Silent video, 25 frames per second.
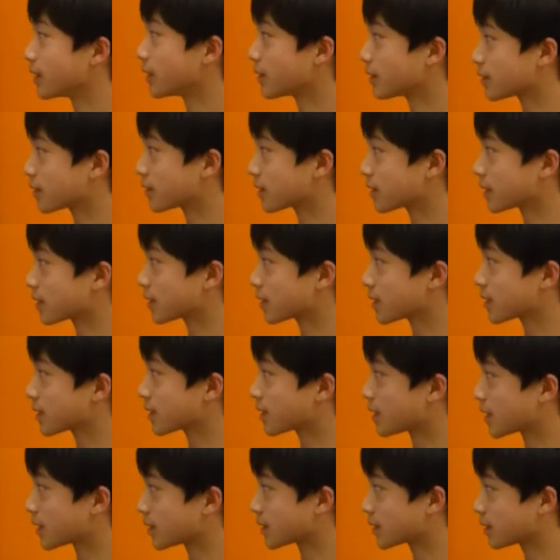and there's
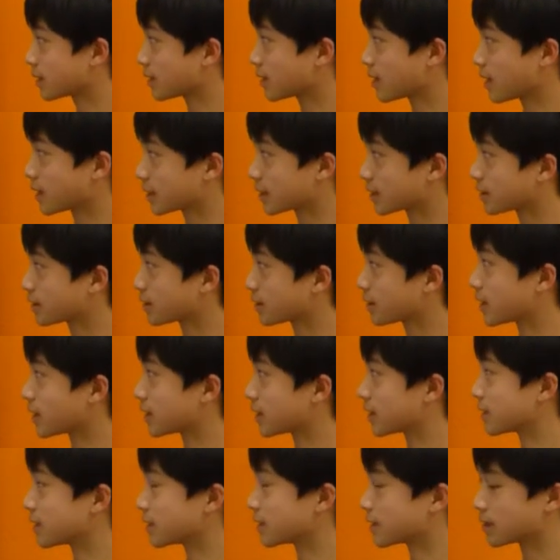six class after
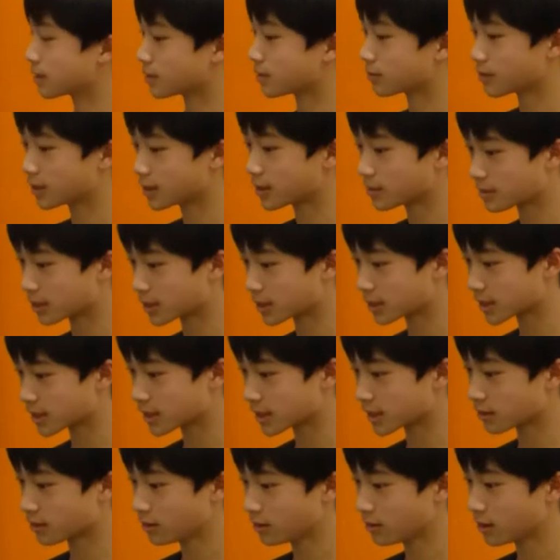classes, the white blood
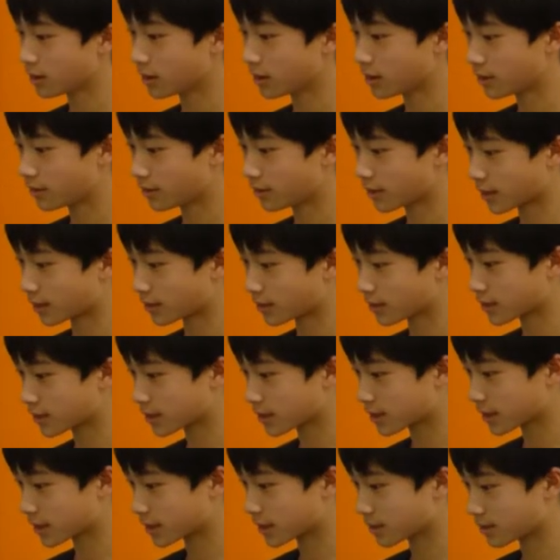cell,
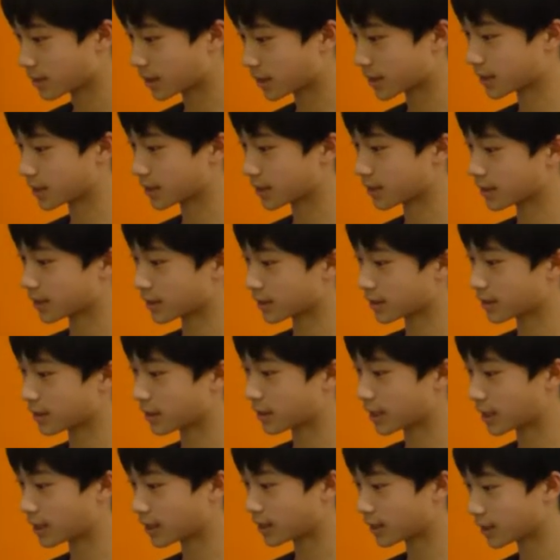virus, bacteria,
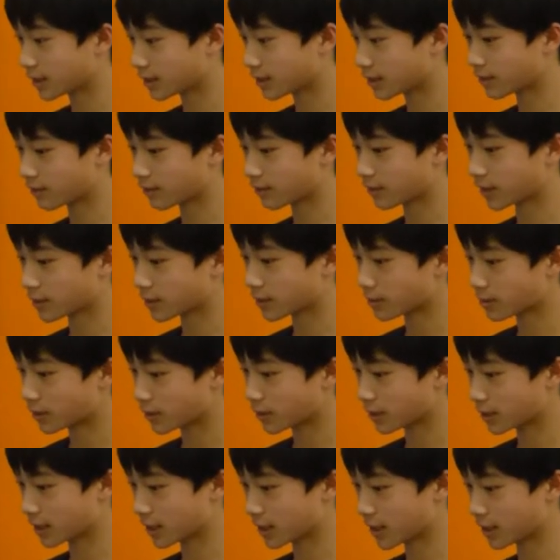lining,
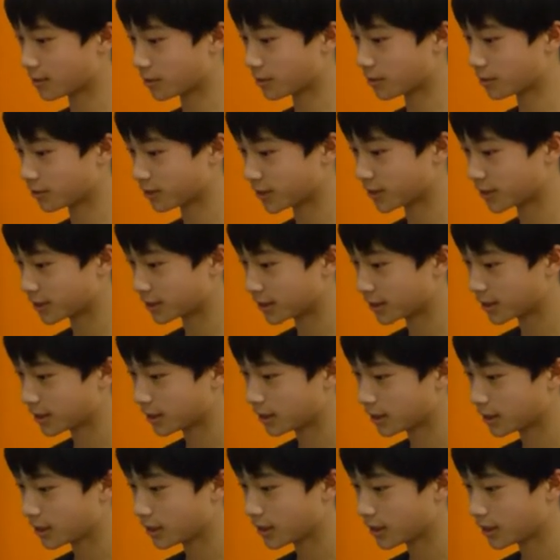fireball, and game
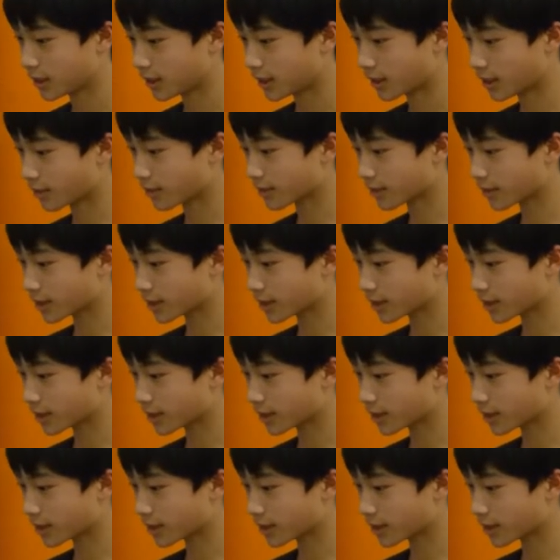over.